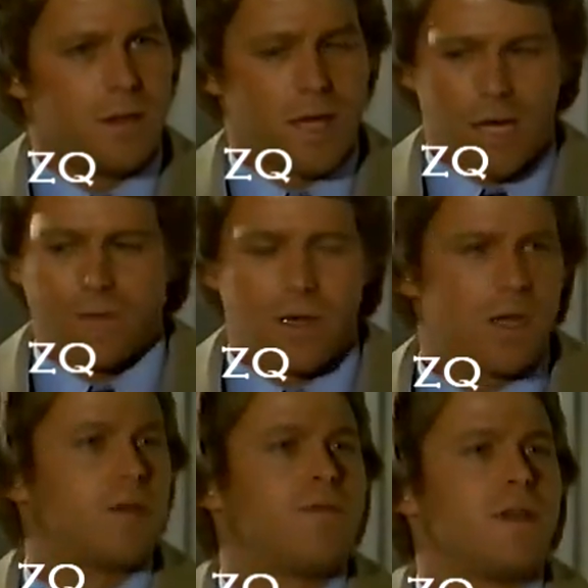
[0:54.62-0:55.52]
And I've got a
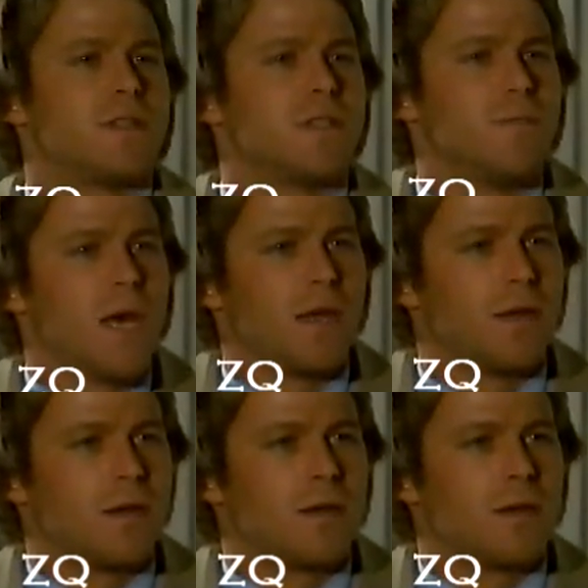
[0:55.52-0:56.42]
lot of fences to
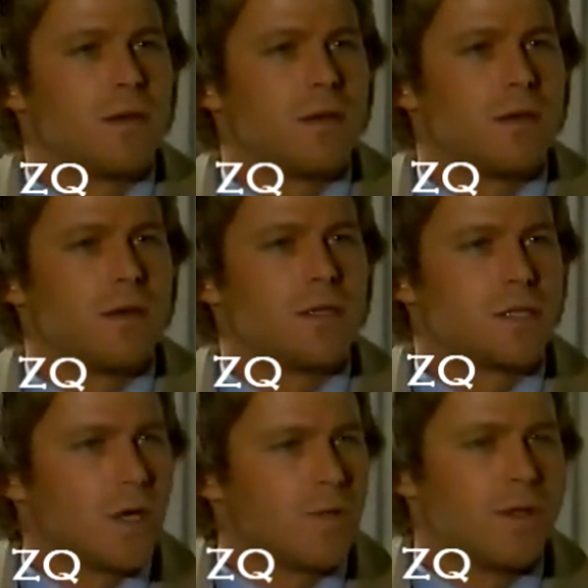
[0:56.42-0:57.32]
mend,
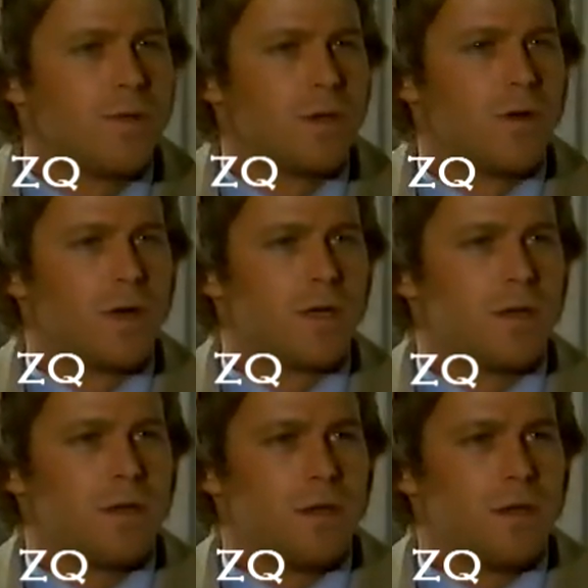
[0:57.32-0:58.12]
starting with you and Laura.